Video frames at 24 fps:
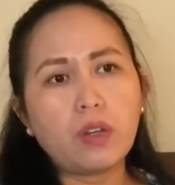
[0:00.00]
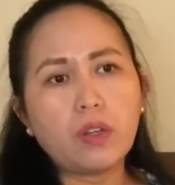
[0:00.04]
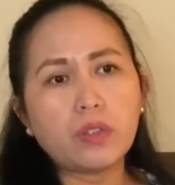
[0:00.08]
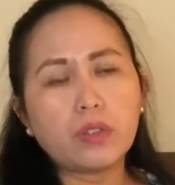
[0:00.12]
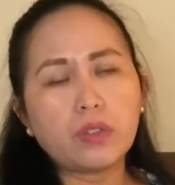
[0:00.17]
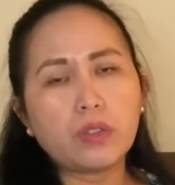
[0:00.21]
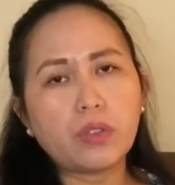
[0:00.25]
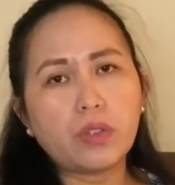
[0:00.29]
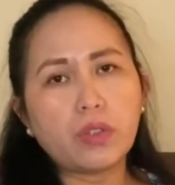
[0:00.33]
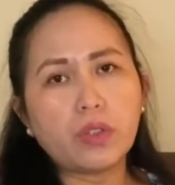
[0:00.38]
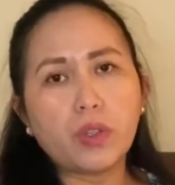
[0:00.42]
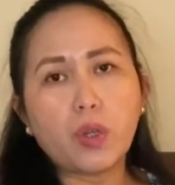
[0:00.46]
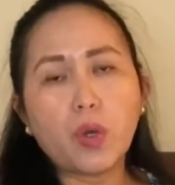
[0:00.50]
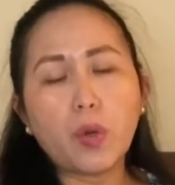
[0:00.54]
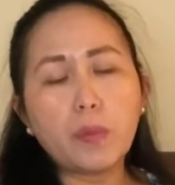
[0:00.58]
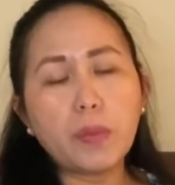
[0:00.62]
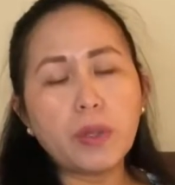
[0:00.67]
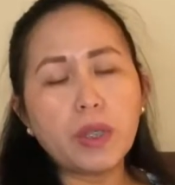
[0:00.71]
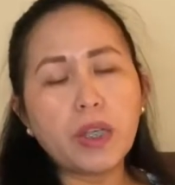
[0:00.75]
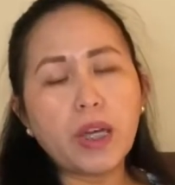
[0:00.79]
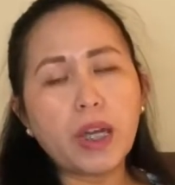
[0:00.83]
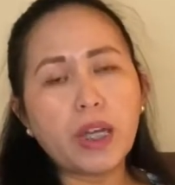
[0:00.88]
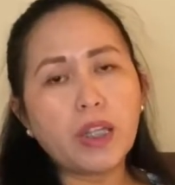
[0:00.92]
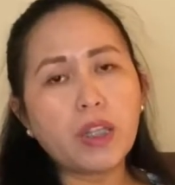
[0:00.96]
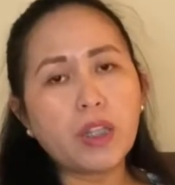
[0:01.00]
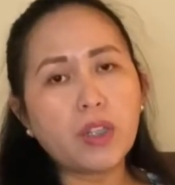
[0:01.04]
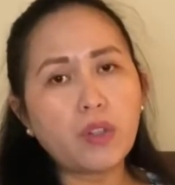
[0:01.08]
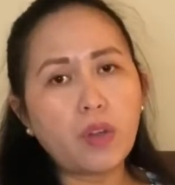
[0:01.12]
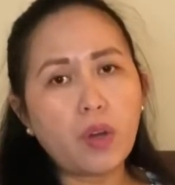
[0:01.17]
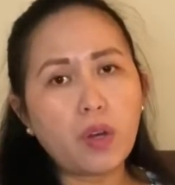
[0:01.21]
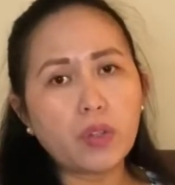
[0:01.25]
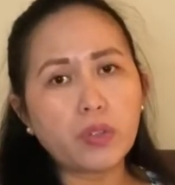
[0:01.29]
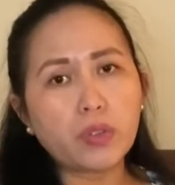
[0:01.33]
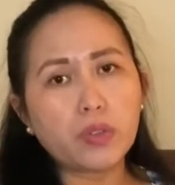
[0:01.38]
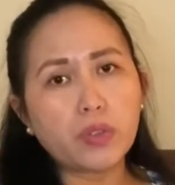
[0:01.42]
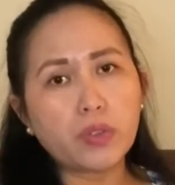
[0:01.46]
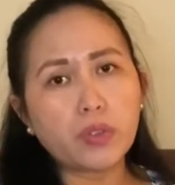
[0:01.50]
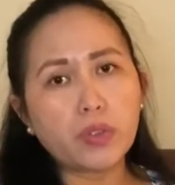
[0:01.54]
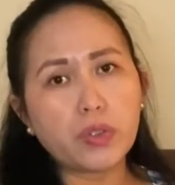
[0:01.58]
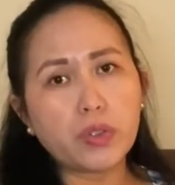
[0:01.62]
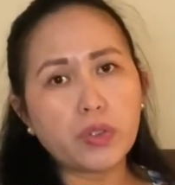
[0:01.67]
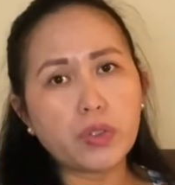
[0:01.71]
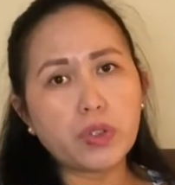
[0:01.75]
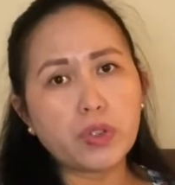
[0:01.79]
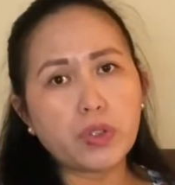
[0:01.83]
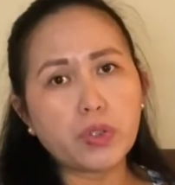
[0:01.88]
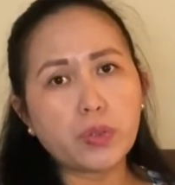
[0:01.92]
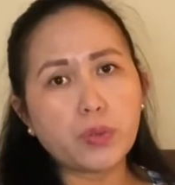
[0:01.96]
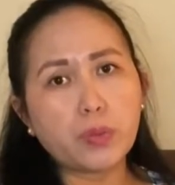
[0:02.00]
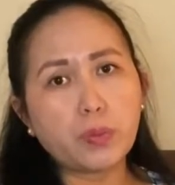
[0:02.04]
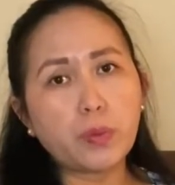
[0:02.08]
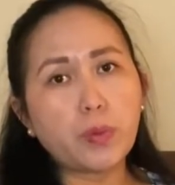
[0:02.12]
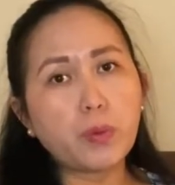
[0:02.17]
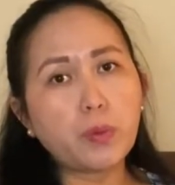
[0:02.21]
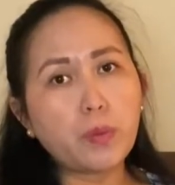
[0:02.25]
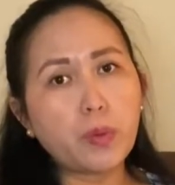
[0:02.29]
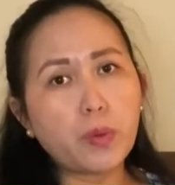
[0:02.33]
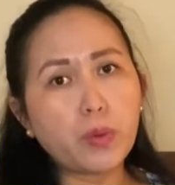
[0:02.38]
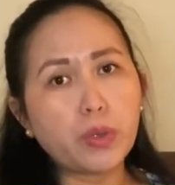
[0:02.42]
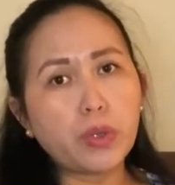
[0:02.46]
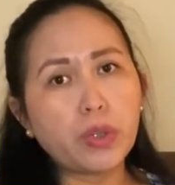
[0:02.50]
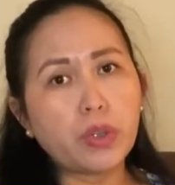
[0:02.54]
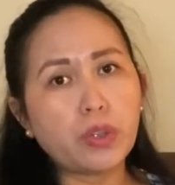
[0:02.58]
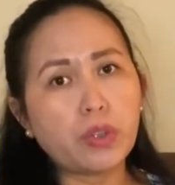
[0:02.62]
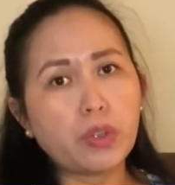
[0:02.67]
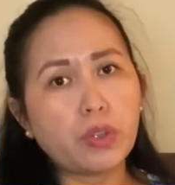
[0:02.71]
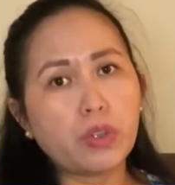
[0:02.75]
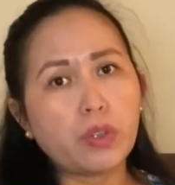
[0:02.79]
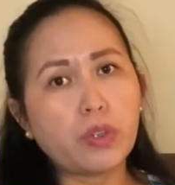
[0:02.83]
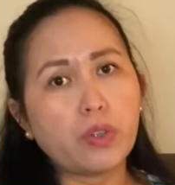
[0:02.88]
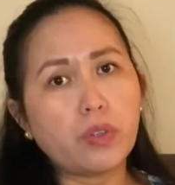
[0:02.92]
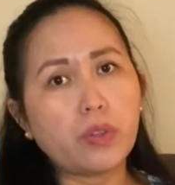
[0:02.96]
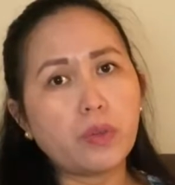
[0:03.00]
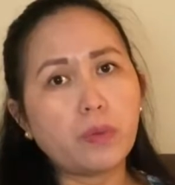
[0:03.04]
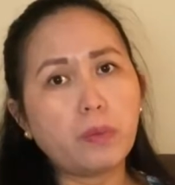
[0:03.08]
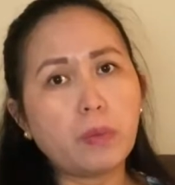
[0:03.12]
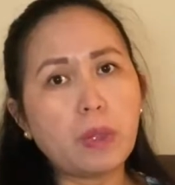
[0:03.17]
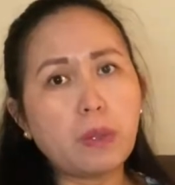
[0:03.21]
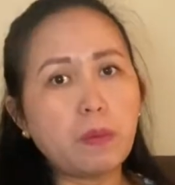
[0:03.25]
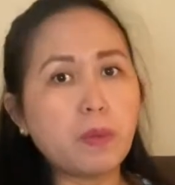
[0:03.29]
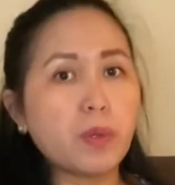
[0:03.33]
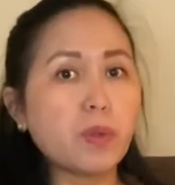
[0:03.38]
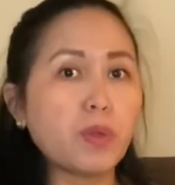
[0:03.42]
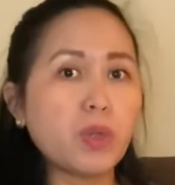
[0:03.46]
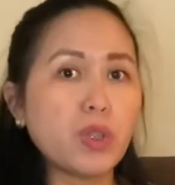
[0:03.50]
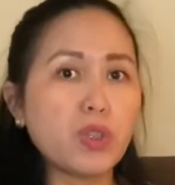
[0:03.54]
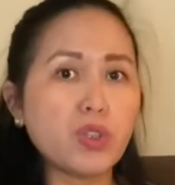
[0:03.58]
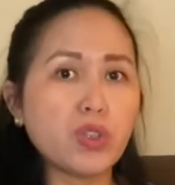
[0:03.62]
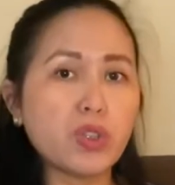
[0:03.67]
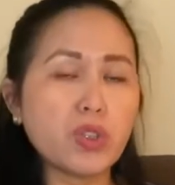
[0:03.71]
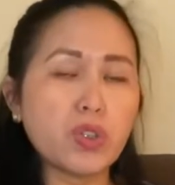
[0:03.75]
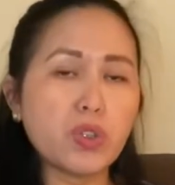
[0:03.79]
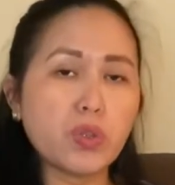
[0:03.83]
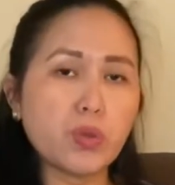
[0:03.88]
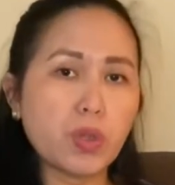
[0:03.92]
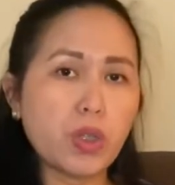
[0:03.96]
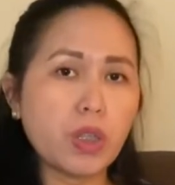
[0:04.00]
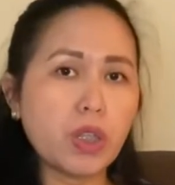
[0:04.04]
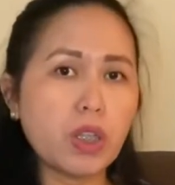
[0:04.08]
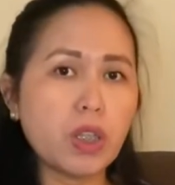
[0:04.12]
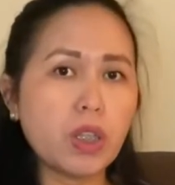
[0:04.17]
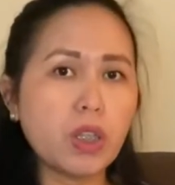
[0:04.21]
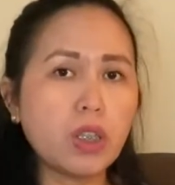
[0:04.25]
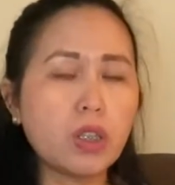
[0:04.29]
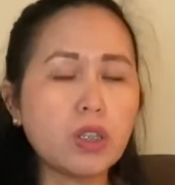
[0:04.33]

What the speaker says: or OBGYN doctors to promote their baby registry.